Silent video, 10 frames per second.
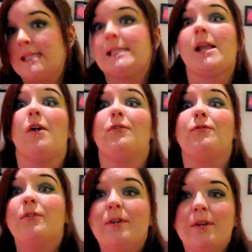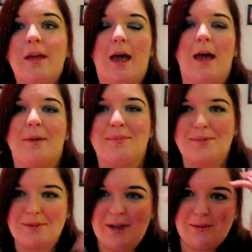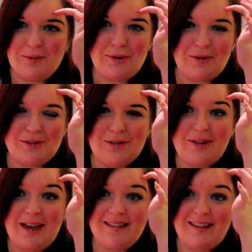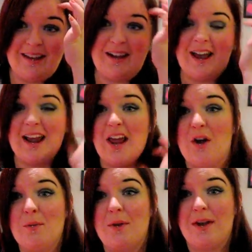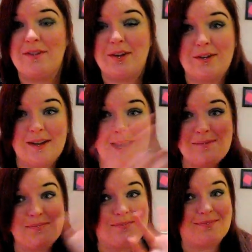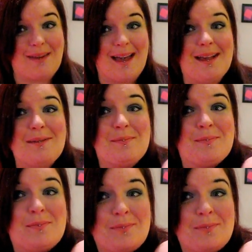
stuff. So I will talk to you guys later, and I hope you're having a good day. Bye!